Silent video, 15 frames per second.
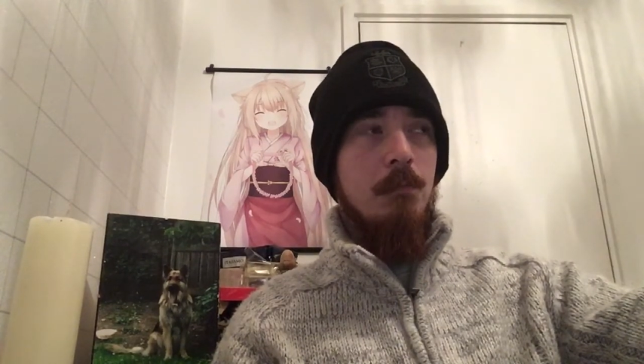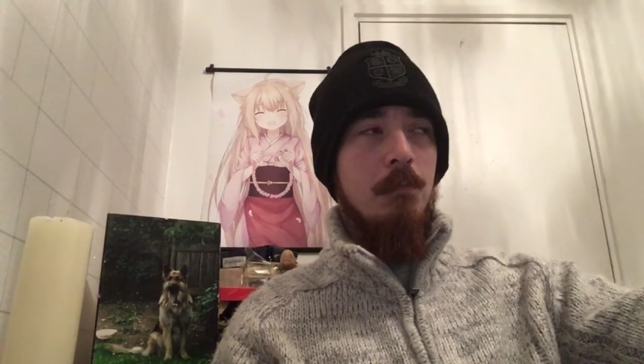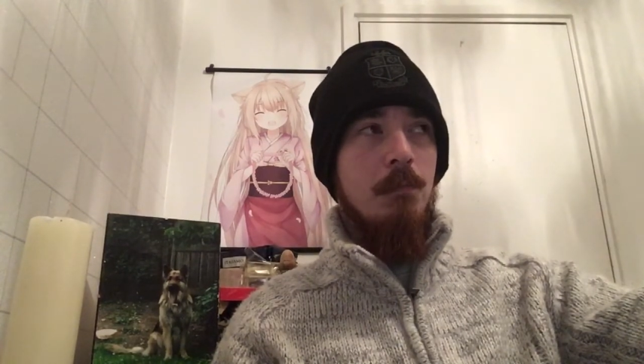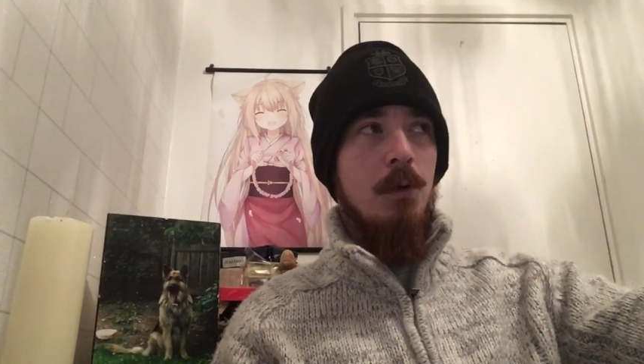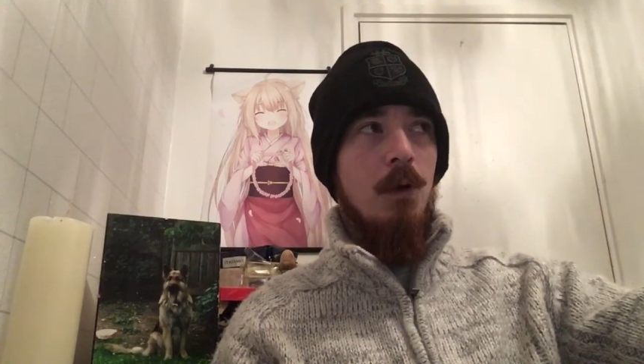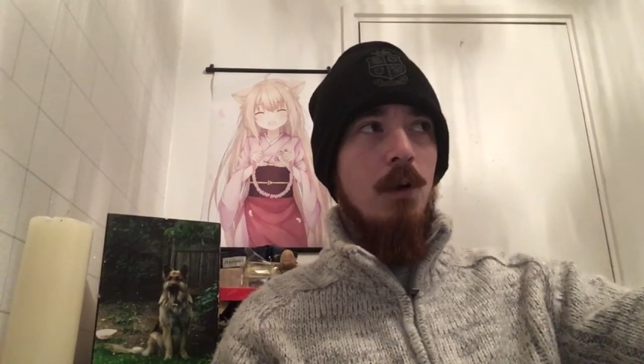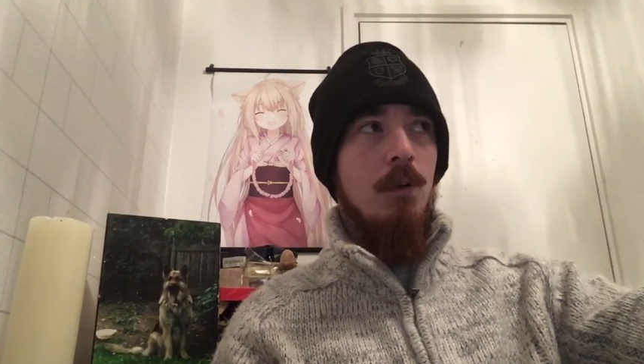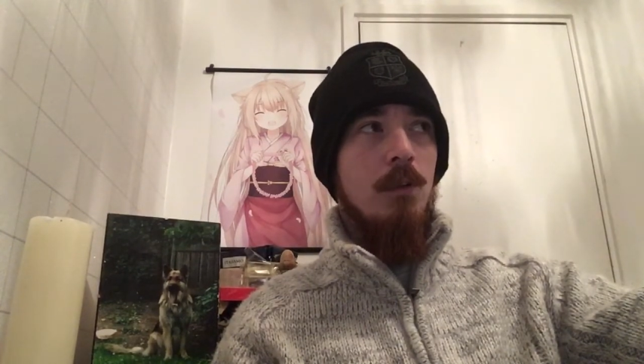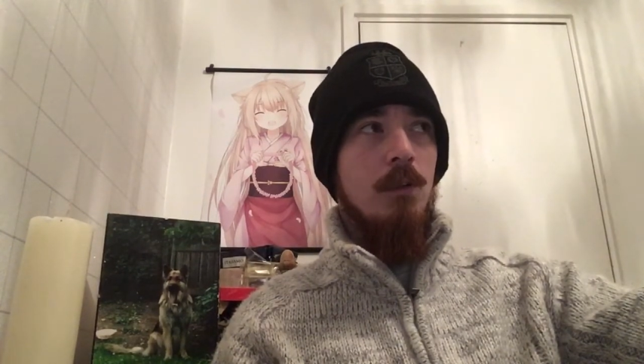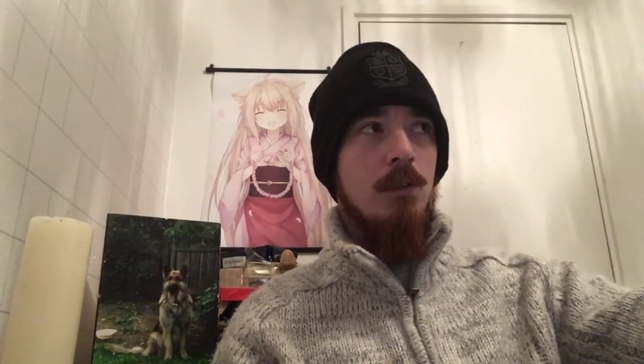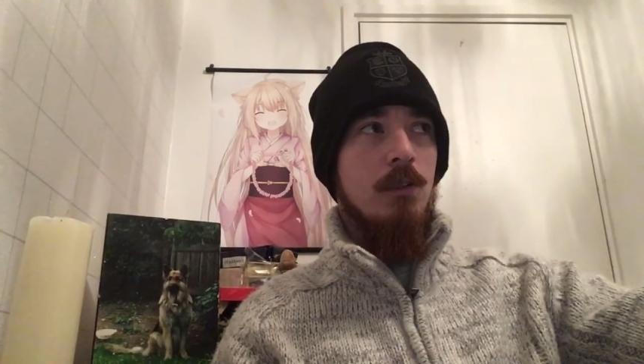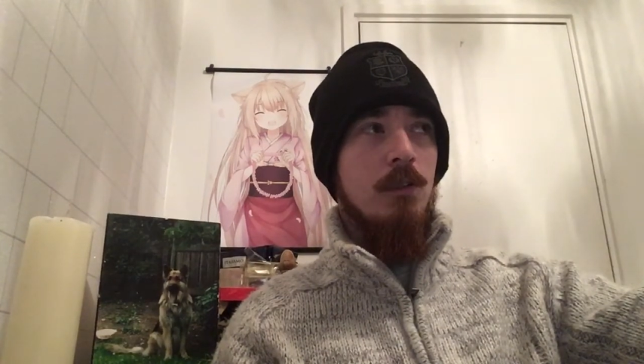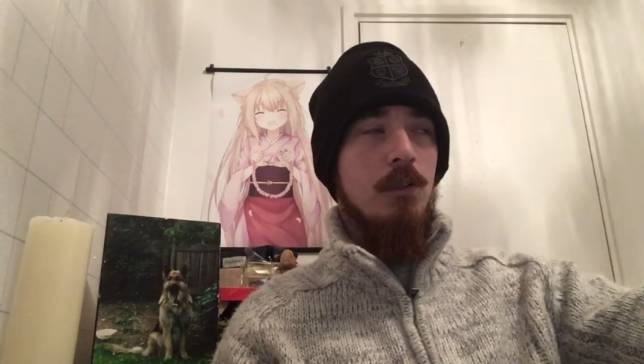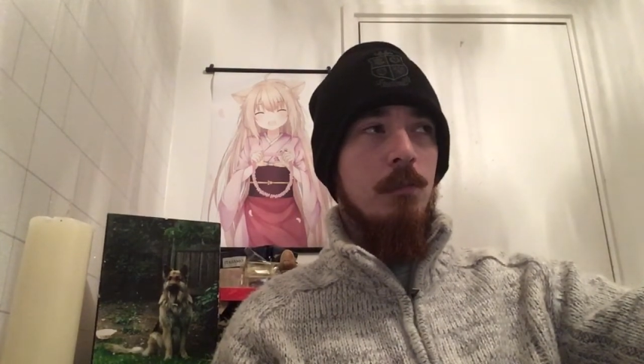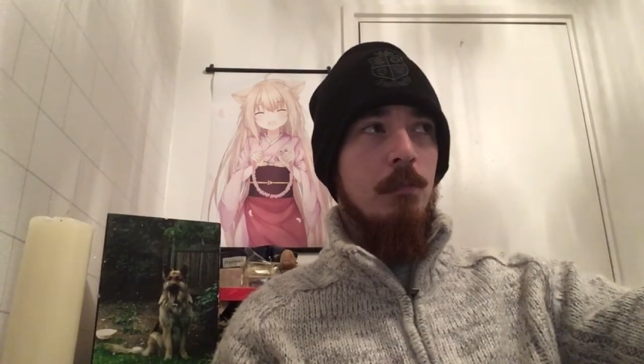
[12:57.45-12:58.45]
put on
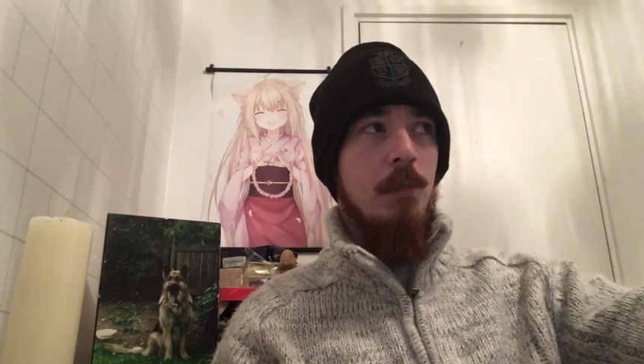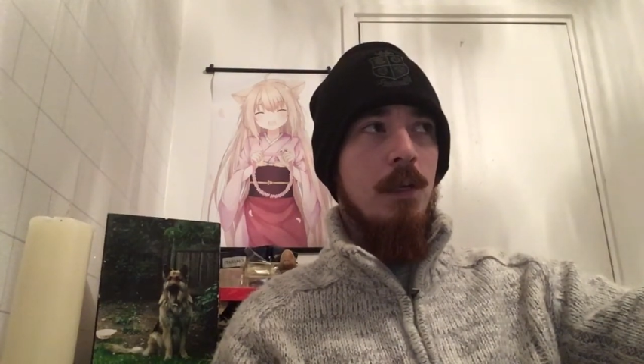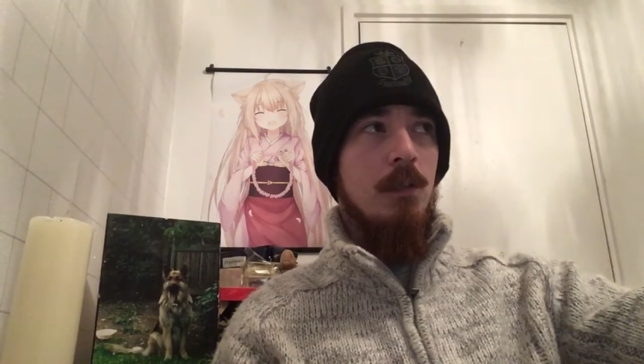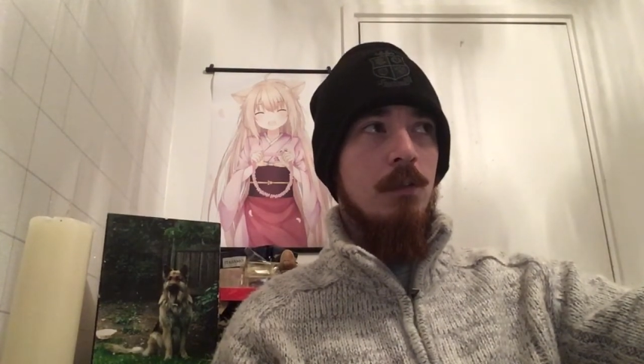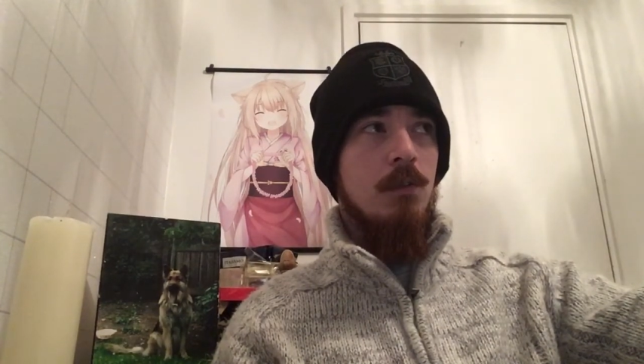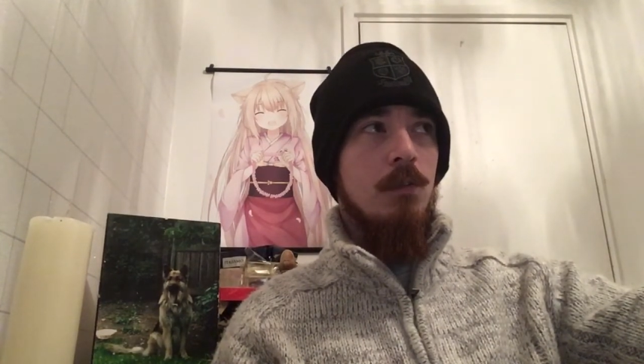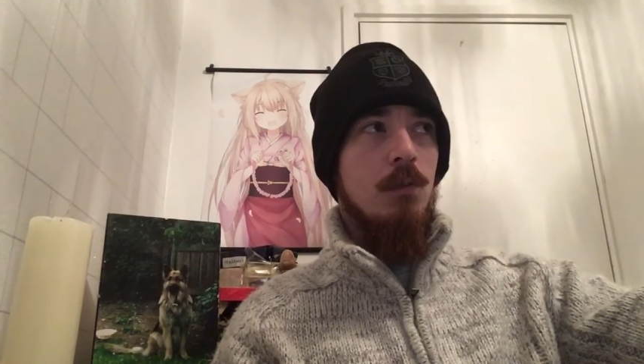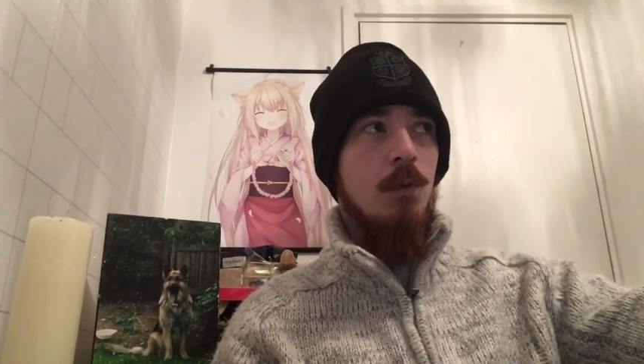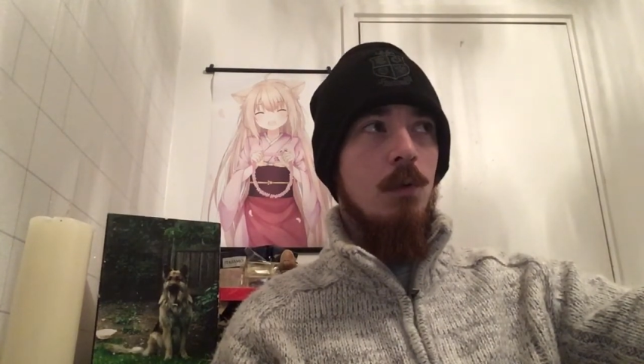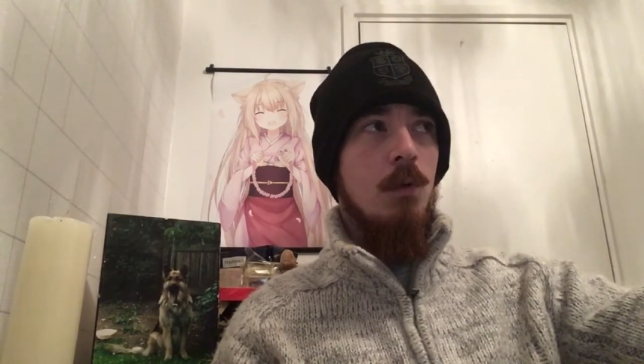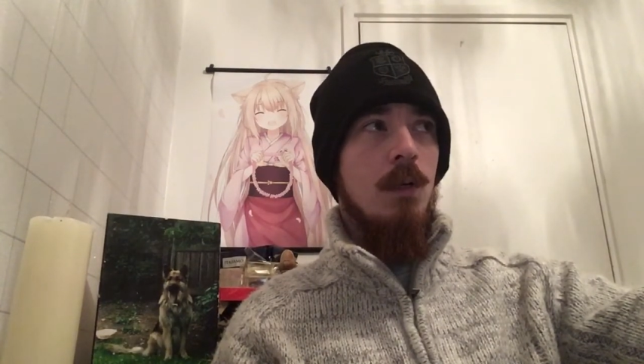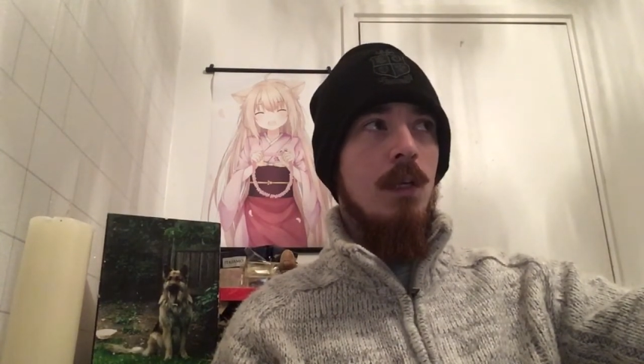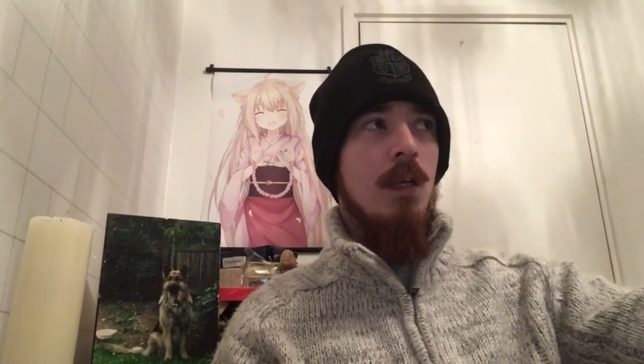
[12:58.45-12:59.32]
this pedestal,